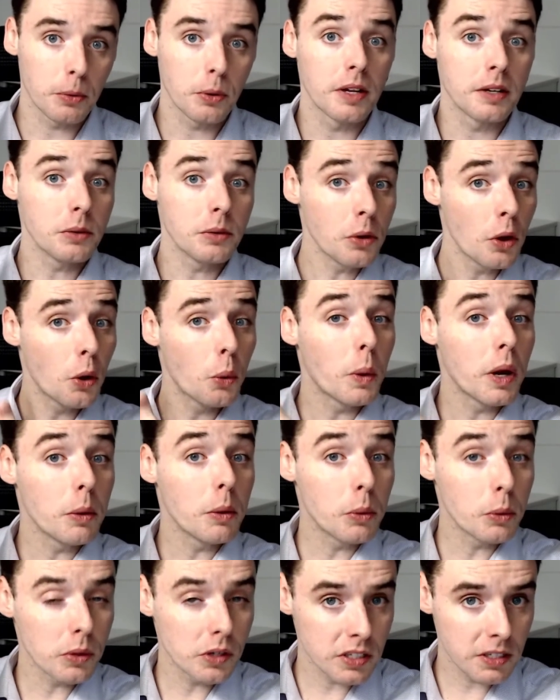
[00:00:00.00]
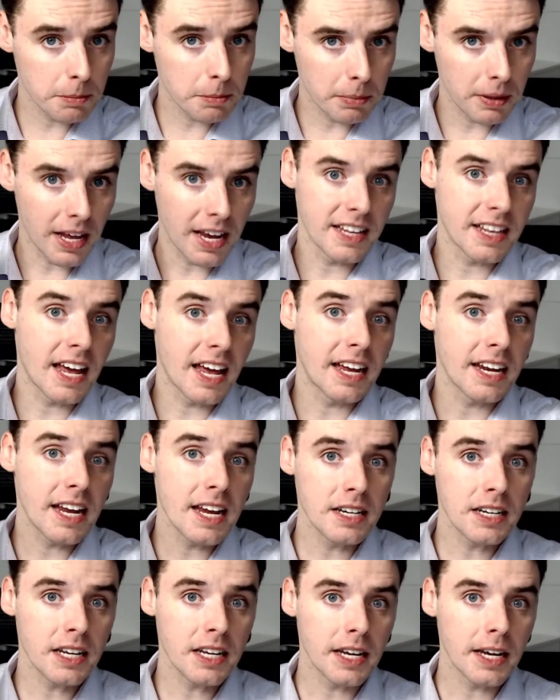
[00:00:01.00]
and we will display that in
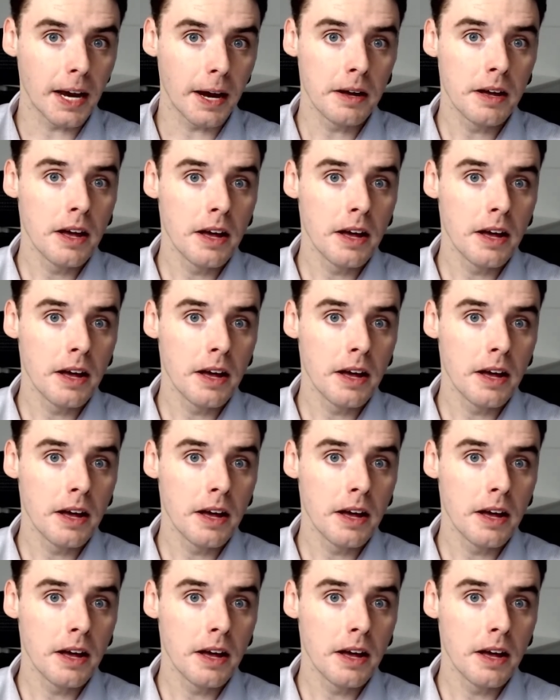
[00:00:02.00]
here.